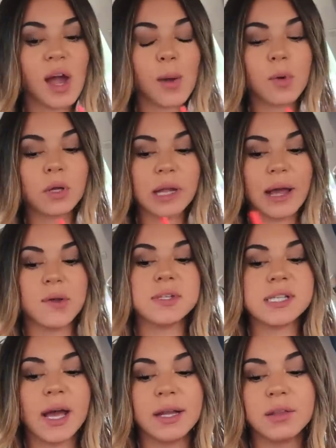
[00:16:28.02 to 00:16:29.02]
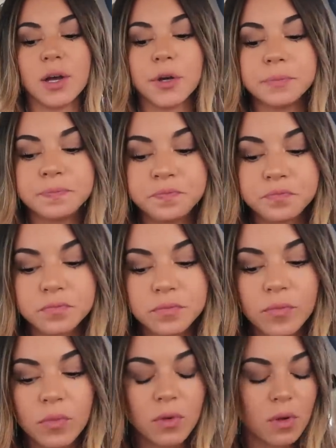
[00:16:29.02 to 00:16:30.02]
I will lay outside though,
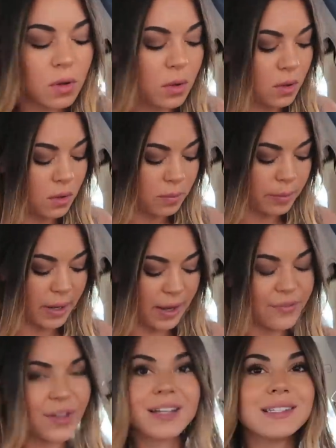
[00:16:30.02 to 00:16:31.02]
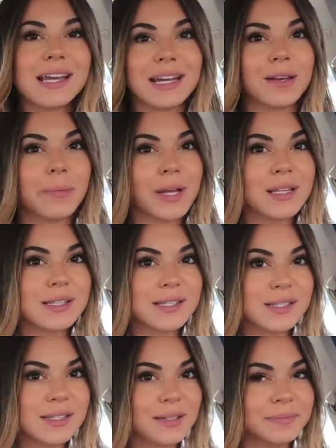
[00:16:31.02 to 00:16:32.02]
but I feel like tanning
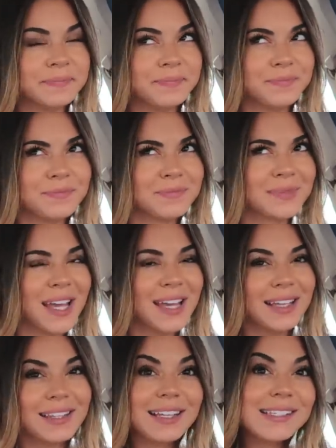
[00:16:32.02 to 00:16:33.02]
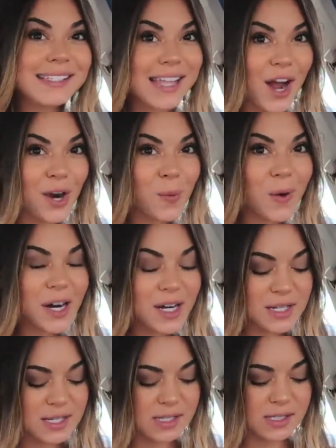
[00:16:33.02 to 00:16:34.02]
beds, they say are
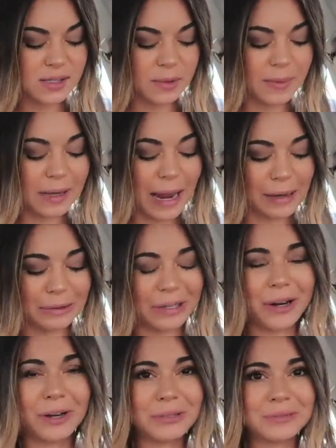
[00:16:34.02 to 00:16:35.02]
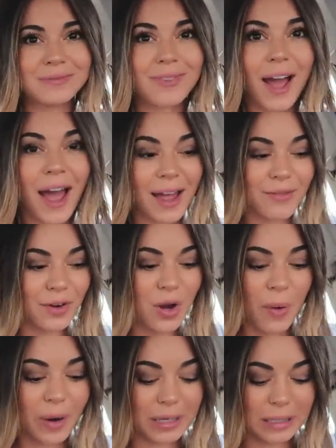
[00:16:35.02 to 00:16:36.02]
worse, but I don't know. I have
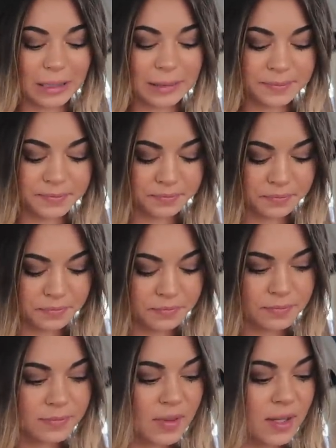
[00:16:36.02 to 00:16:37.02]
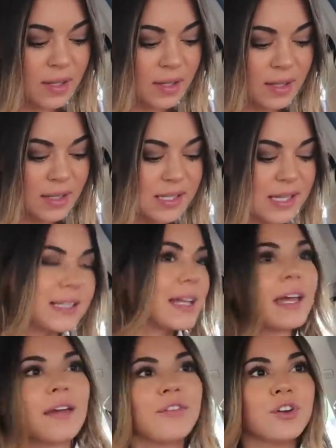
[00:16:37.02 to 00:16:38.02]
no idea. Cause it's
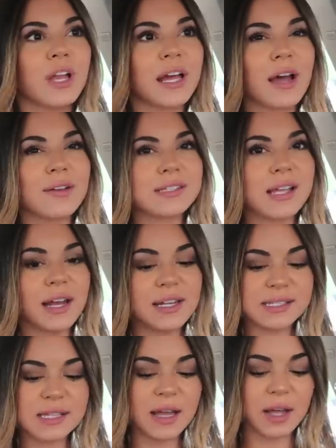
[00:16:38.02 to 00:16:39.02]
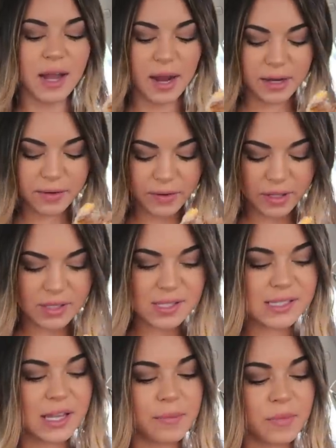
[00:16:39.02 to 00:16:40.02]
like, if you're laying outside, isn't that kind of like
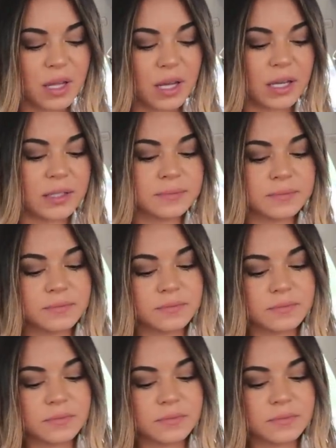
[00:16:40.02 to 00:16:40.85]
the same thing?